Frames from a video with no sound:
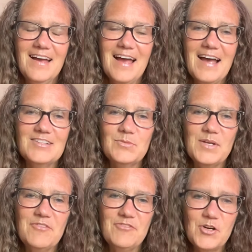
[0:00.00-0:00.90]
As
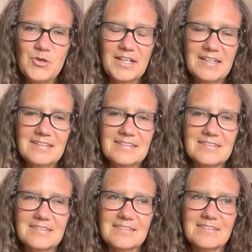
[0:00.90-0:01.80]
we
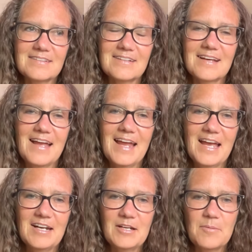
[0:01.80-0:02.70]
focus
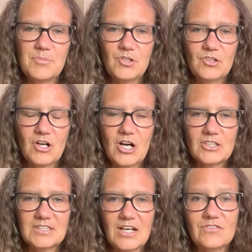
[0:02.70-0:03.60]
and pull
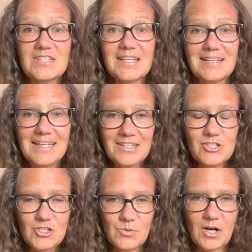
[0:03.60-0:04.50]
ourselves
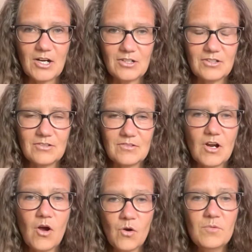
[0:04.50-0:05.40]
into our
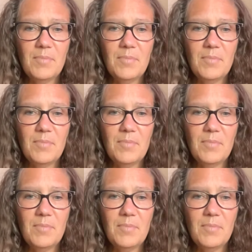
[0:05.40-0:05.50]
own